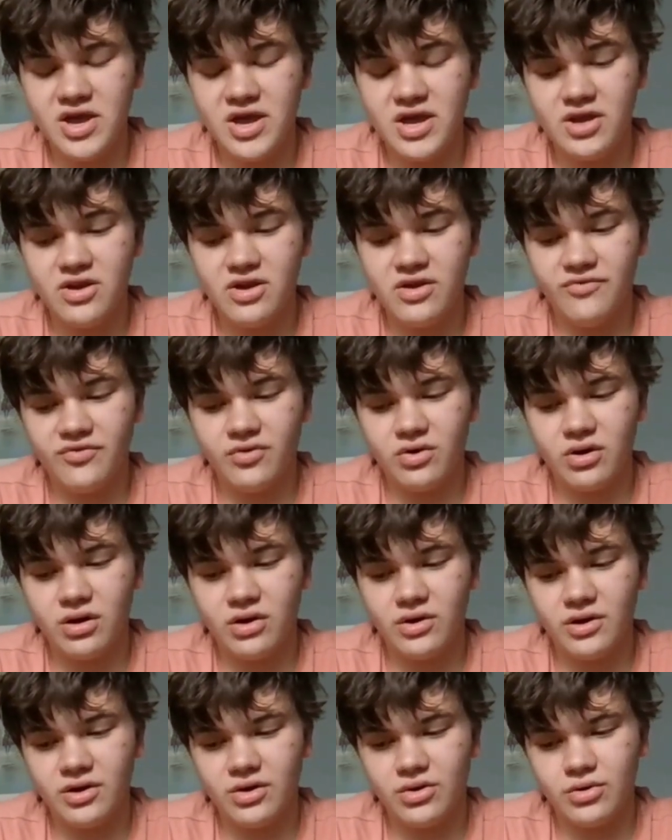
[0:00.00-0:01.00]
Thank you for
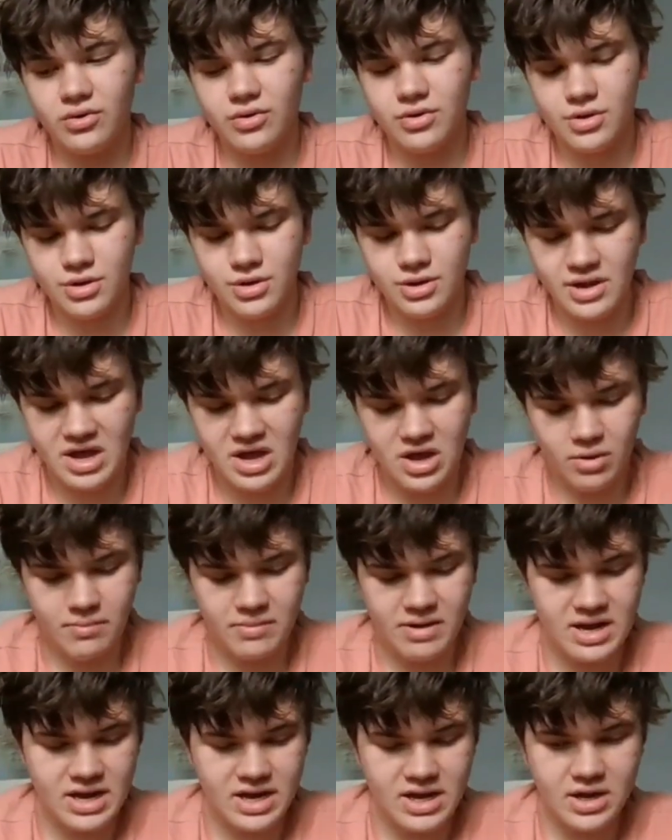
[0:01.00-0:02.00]
calling Norton. How
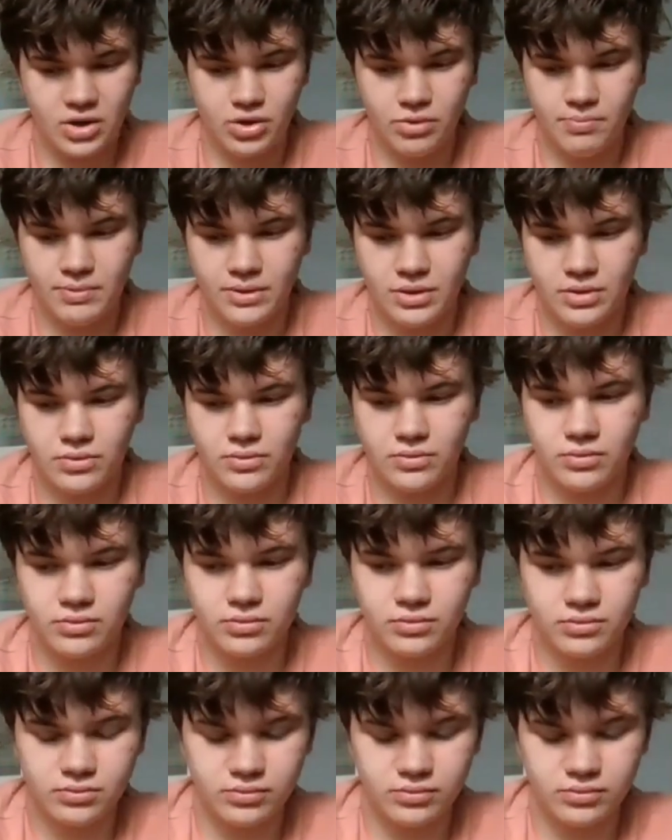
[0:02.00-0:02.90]
may I help you?